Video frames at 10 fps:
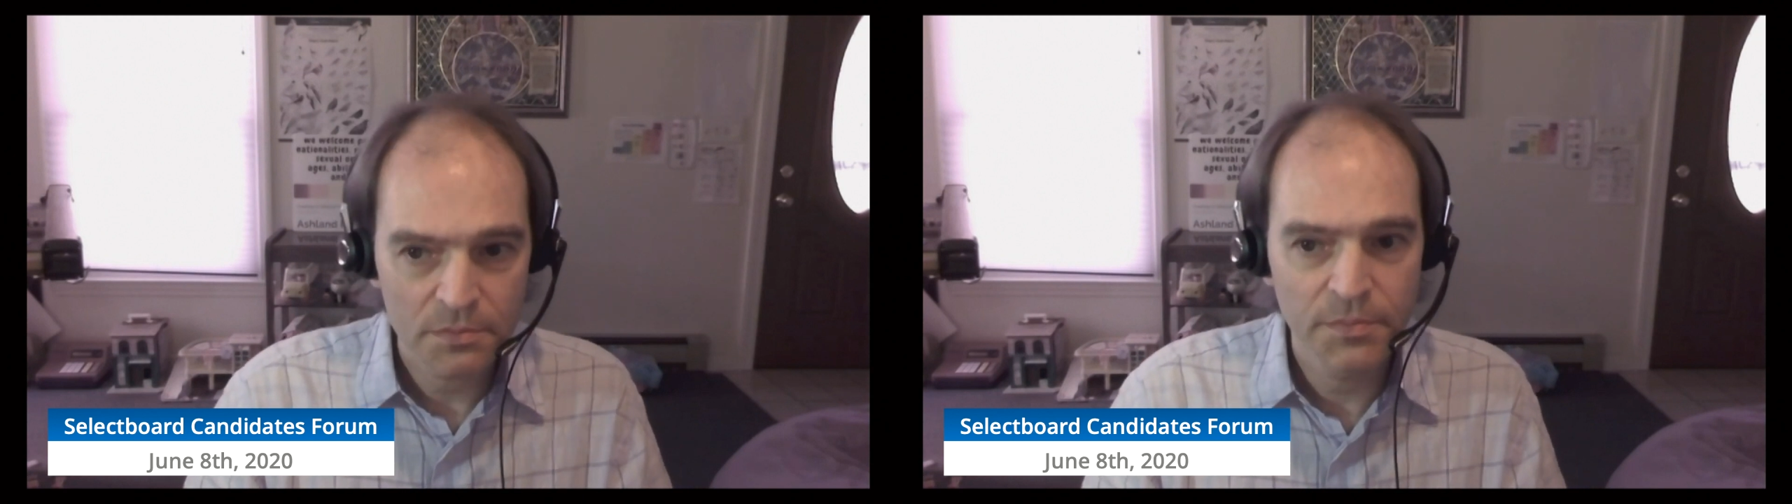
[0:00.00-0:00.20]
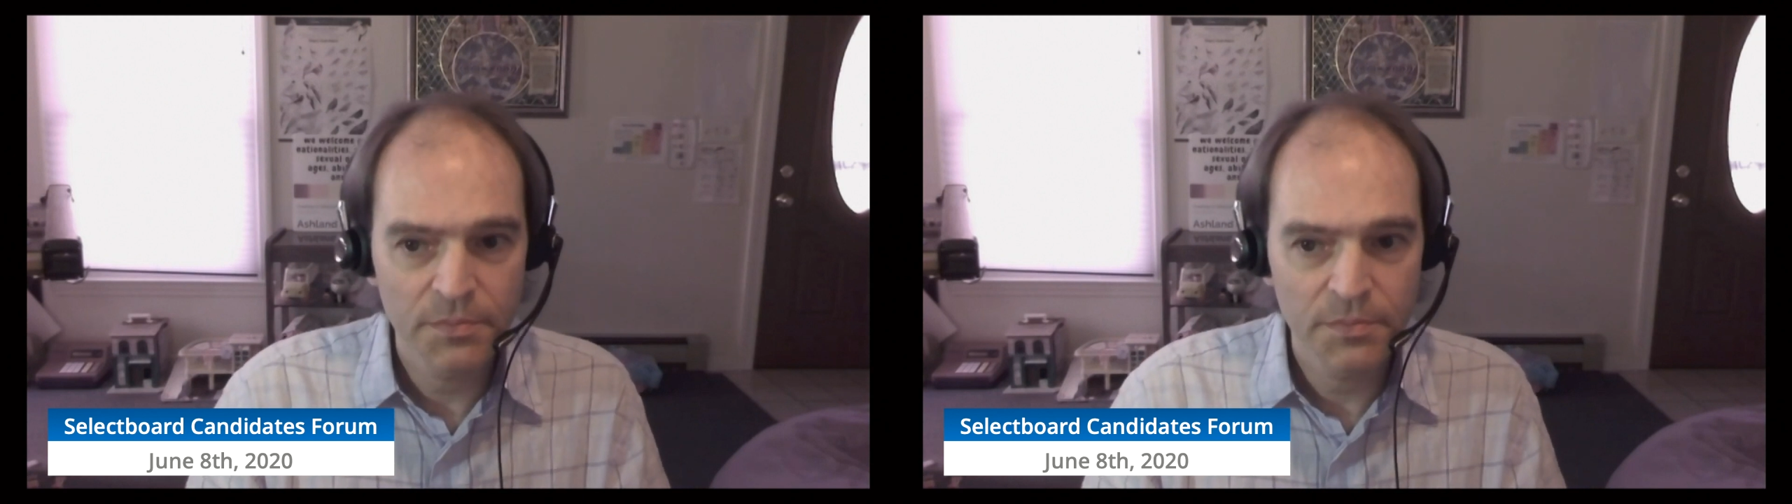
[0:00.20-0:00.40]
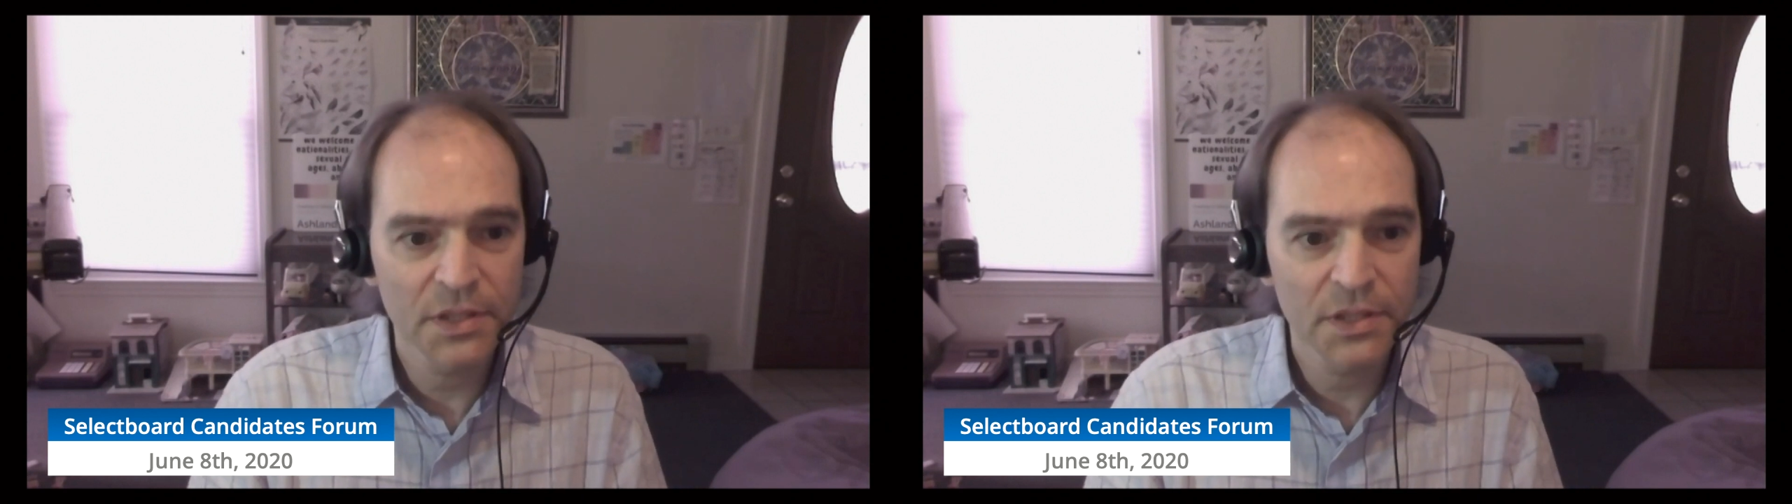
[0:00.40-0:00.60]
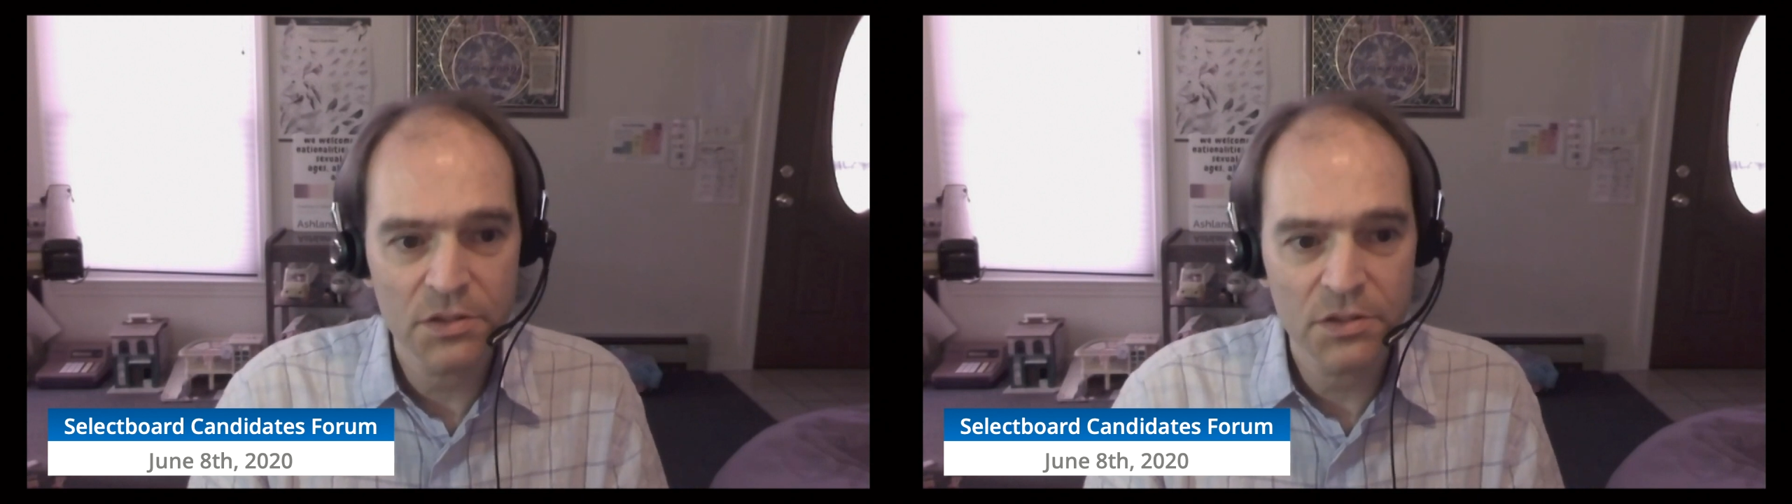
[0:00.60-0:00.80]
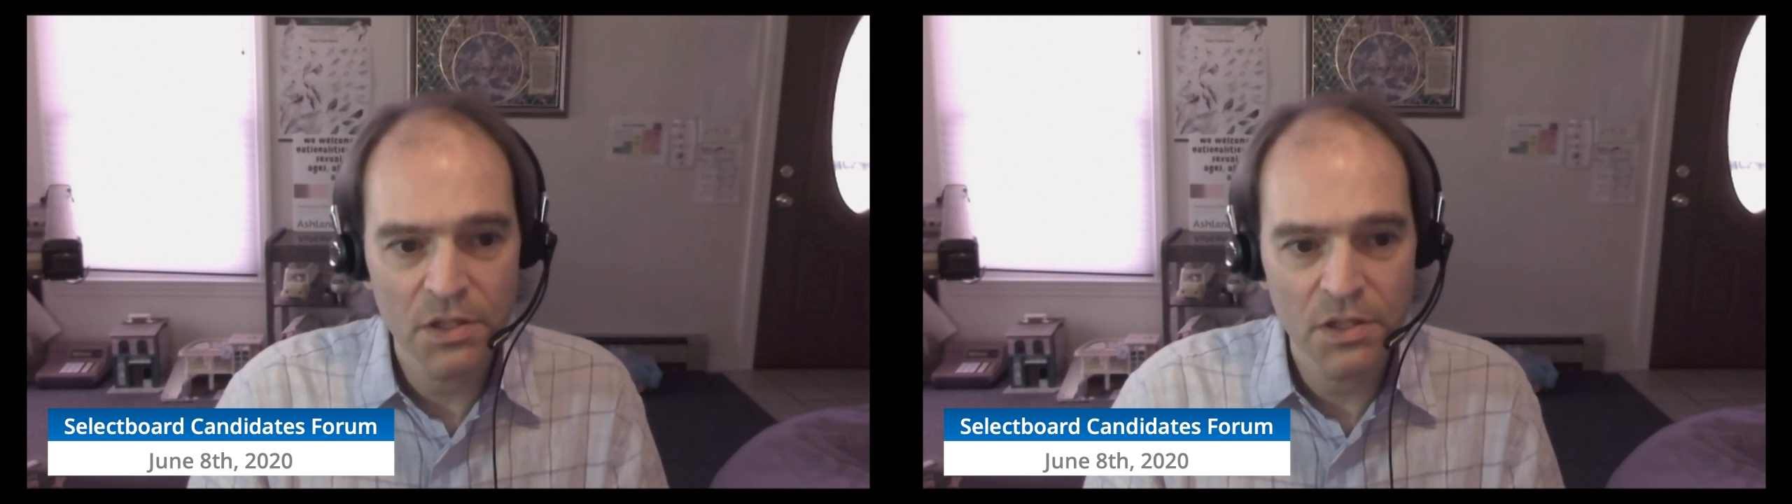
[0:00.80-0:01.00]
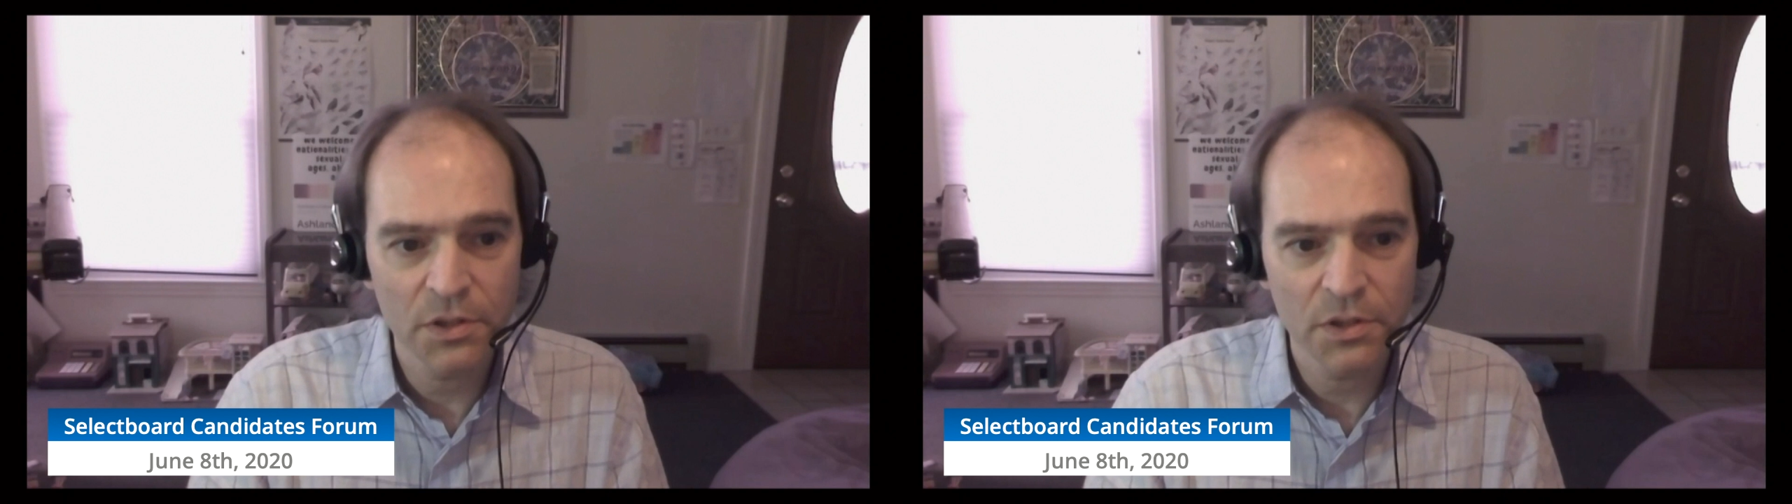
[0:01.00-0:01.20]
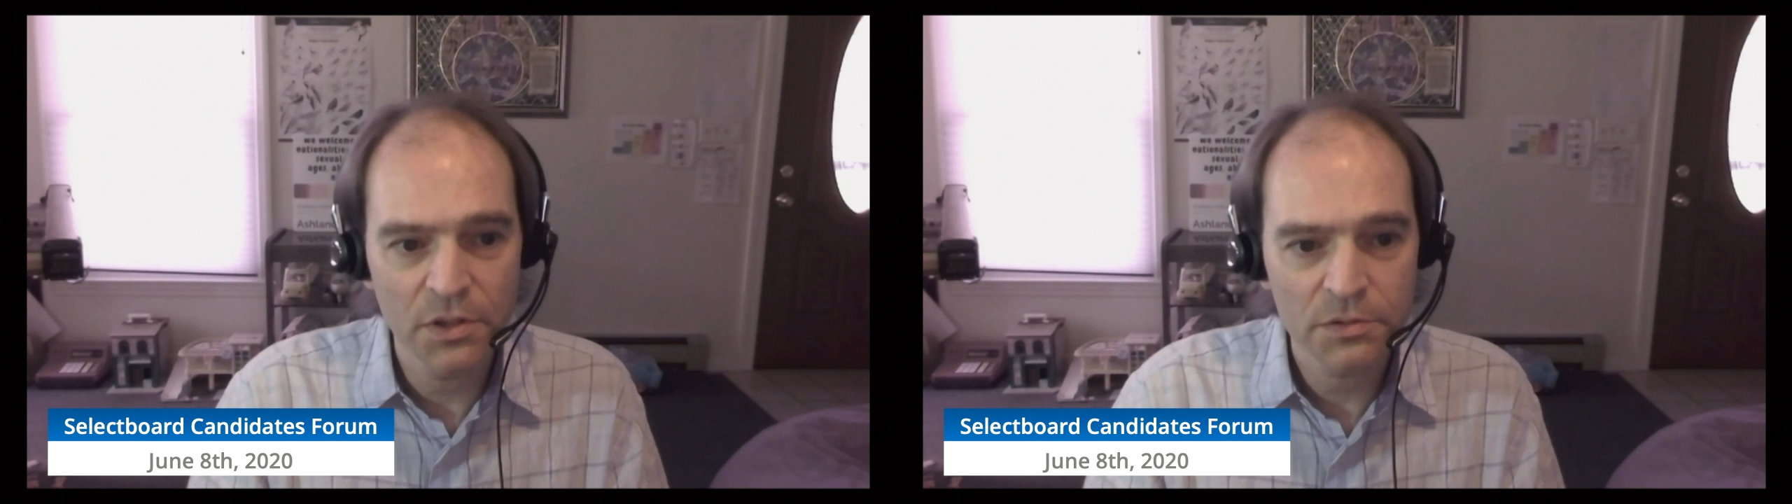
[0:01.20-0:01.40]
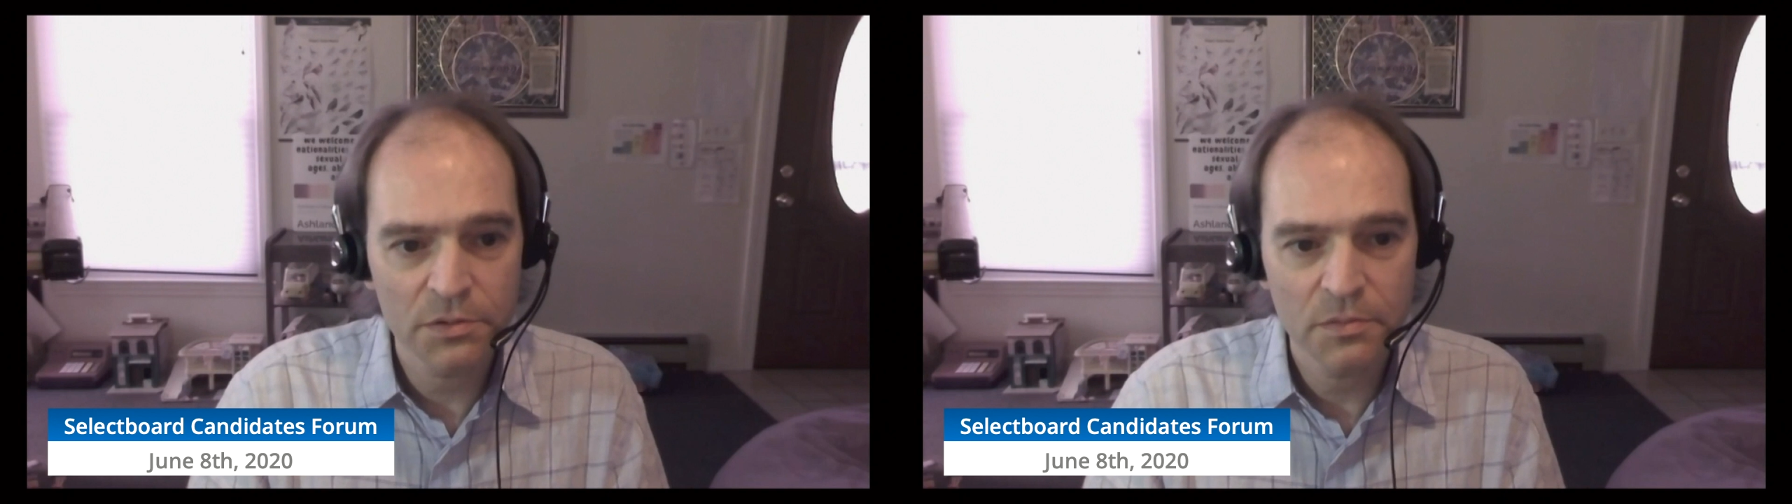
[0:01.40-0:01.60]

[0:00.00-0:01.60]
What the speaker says: buildings that will